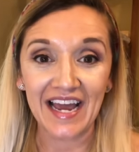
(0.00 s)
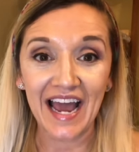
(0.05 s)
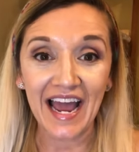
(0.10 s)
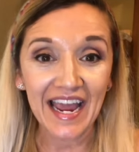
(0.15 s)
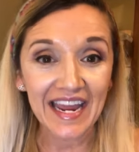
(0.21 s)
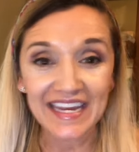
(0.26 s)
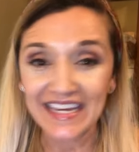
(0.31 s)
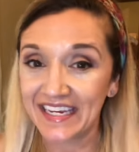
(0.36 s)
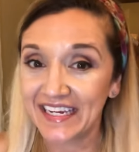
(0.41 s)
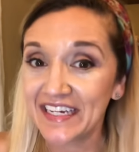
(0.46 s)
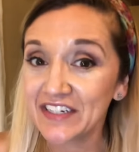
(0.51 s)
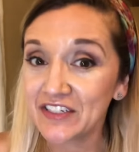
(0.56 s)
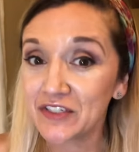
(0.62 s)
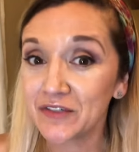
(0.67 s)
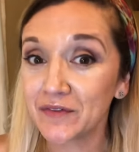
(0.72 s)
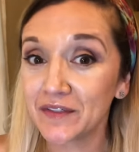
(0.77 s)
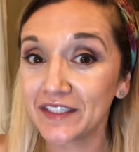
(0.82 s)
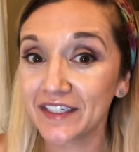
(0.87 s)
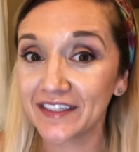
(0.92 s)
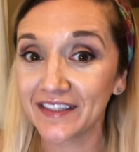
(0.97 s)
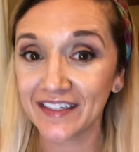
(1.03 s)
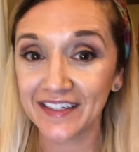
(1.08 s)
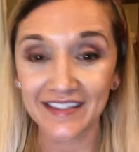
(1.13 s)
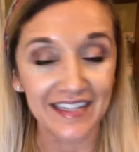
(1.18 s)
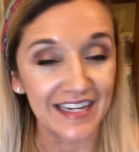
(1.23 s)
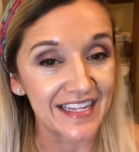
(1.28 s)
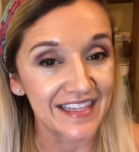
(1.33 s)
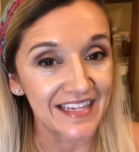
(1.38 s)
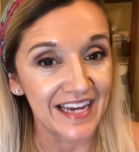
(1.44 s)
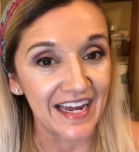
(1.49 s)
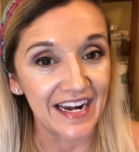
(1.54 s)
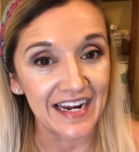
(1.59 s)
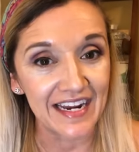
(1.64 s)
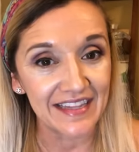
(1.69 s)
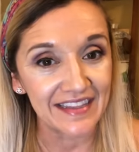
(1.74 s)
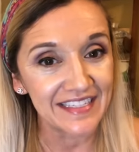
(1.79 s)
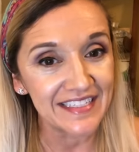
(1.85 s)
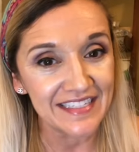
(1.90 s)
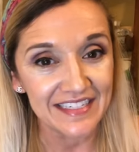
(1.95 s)
I can't do anything like that.
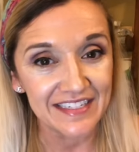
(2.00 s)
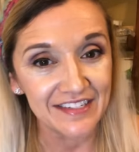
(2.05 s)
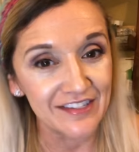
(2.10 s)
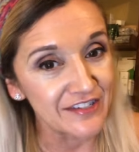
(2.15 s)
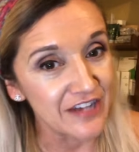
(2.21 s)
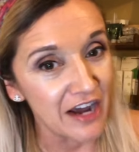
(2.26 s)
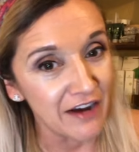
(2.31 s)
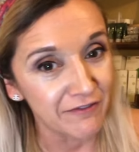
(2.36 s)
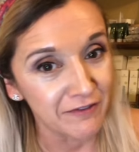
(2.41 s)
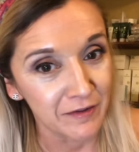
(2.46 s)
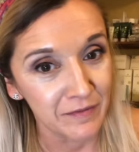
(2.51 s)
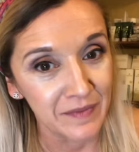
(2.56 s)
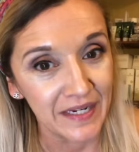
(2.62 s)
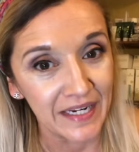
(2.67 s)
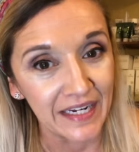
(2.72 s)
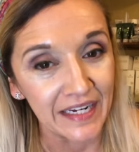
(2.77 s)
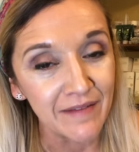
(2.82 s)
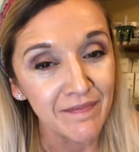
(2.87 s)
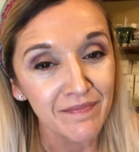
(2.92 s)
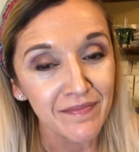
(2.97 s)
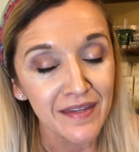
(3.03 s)
This is not for me.